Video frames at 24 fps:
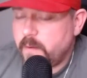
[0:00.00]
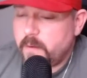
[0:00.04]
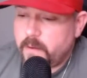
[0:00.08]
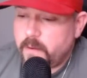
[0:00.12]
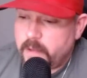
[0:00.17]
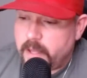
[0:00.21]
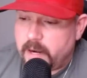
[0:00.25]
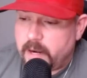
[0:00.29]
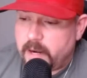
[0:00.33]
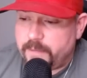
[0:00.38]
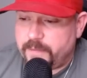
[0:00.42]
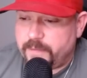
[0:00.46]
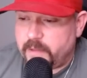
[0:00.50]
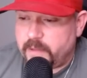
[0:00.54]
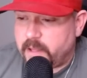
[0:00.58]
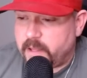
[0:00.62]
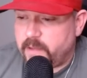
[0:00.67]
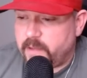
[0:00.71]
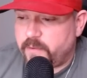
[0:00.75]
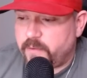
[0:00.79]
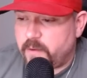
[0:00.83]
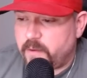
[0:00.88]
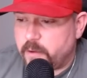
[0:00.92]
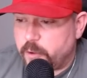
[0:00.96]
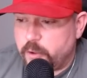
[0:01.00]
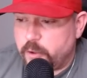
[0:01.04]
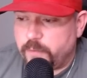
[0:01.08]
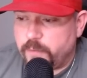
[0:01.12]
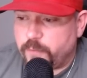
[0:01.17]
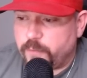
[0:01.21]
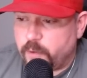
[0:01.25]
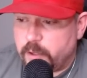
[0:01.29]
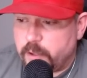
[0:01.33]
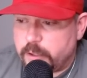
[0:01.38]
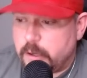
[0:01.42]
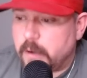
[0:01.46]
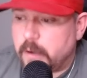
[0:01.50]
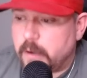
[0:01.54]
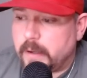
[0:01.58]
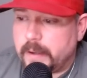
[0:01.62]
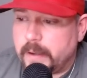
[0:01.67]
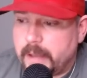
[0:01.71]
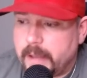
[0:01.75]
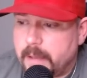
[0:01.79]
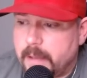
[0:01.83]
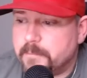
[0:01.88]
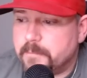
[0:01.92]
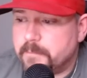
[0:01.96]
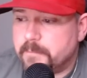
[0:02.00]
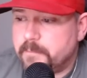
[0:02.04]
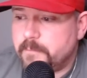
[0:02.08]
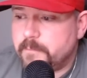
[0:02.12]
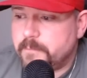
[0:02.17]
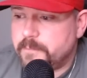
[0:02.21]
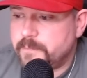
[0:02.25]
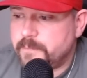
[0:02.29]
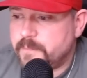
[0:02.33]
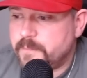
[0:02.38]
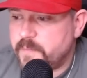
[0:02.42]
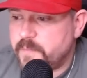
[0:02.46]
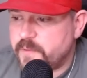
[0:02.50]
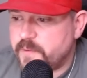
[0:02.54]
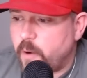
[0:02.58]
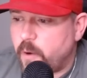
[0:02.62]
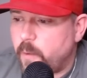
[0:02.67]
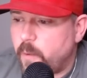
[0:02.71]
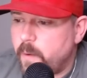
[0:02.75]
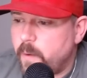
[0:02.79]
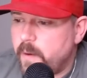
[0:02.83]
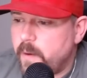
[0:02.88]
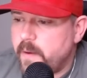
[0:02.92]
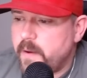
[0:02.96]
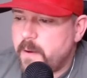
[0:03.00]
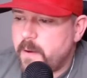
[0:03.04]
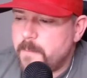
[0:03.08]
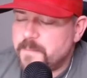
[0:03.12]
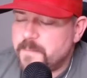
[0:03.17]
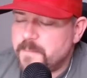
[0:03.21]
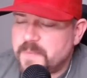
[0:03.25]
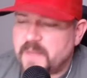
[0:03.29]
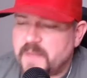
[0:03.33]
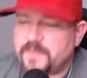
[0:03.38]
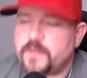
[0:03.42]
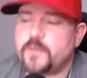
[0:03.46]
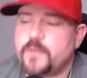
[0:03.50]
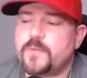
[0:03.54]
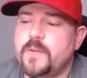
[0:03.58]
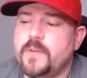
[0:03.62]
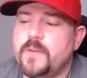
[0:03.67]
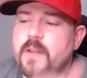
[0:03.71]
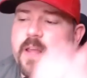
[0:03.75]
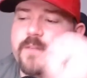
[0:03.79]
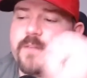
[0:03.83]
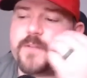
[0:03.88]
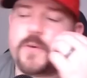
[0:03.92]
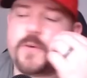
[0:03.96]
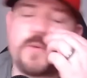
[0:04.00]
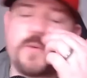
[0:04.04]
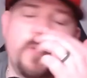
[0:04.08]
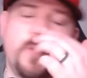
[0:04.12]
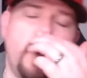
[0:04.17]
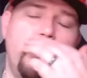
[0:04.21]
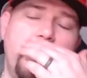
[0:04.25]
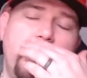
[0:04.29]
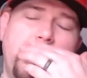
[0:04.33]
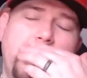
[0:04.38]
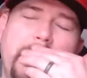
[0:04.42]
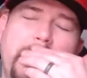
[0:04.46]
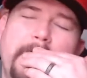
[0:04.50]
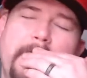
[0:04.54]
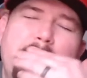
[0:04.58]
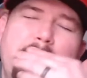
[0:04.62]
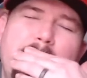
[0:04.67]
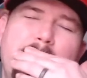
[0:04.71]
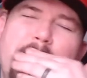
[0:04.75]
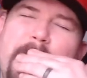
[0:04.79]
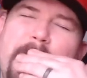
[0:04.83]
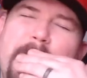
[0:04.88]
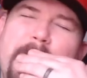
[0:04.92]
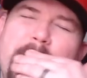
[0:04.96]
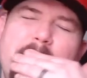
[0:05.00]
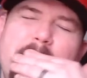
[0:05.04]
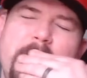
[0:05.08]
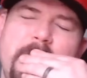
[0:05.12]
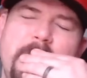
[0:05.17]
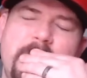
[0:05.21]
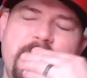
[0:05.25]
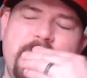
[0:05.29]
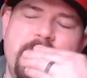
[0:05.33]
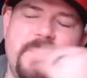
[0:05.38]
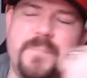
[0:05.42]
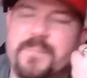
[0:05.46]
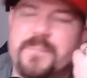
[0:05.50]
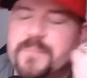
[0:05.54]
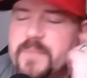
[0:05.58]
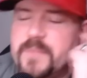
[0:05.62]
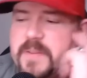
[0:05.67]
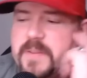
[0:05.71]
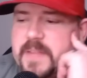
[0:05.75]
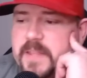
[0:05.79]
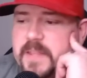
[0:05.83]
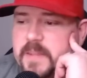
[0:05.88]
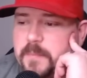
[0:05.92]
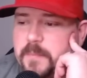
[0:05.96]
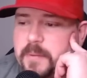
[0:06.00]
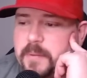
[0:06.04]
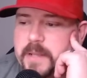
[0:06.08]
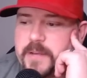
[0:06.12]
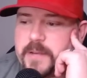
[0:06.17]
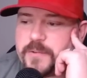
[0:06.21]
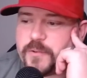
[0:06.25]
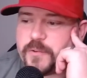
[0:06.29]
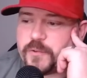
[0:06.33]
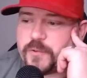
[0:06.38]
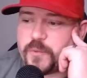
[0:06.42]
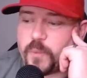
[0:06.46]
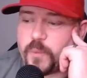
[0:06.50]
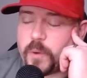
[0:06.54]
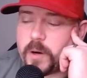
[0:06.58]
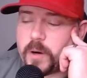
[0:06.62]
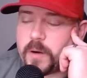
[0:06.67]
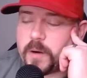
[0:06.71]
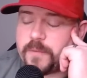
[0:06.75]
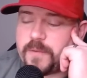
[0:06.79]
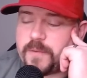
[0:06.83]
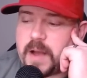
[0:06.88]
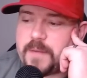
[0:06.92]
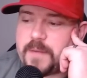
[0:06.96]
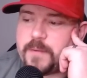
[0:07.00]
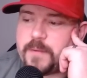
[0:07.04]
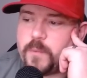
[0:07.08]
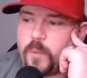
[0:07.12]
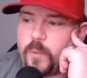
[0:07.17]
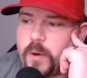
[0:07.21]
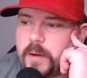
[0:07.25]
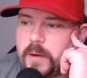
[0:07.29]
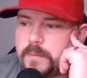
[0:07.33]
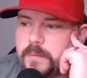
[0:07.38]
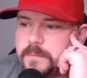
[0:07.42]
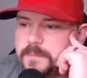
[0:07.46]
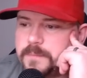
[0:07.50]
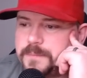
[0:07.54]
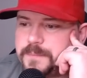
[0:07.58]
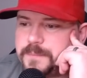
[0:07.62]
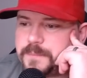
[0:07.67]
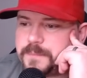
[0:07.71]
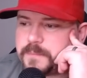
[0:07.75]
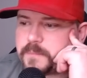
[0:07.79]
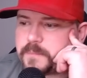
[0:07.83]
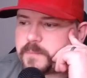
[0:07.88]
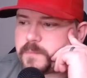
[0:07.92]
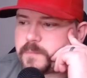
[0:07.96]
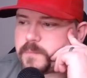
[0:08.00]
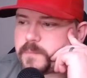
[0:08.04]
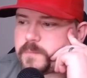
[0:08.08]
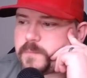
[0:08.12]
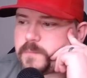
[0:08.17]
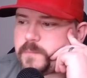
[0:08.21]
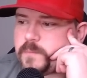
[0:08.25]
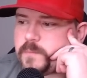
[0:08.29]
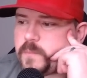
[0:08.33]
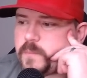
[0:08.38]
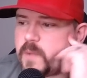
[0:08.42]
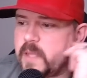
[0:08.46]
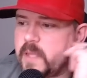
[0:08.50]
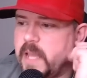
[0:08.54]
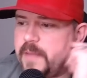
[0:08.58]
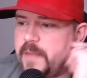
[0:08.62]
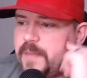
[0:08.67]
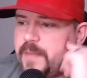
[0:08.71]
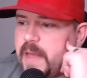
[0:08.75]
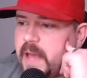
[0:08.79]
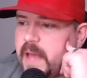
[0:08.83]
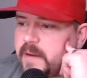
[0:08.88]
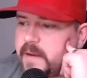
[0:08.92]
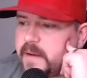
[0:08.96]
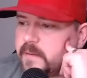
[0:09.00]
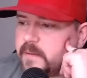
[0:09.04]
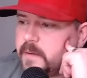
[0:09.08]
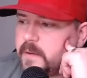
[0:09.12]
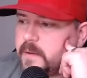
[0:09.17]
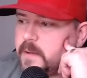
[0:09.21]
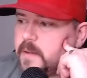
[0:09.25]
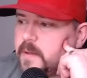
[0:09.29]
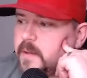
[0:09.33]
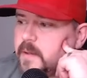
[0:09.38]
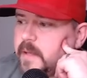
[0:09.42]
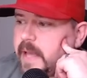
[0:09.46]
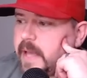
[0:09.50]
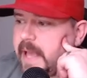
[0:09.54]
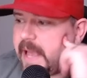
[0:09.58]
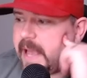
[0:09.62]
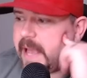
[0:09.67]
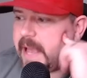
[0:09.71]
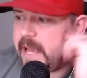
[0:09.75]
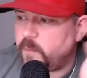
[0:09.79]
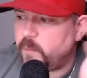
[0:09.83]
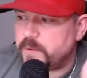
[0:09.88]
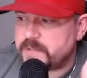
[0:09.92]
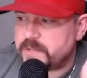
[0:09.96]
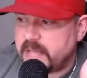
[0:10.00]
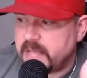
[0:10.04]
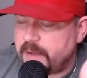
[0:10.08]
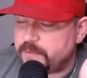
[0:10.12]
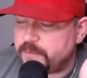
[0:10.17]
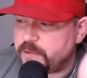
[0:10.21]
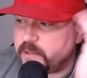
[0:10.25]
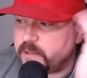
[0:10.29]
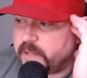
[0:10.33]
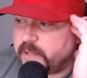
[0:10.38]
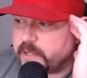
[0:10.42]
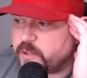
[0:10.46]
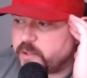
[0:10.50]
and I feel like he's good for a dunk a game. So, if you told me that the Blazers were 5-1, and that Ant was averaging like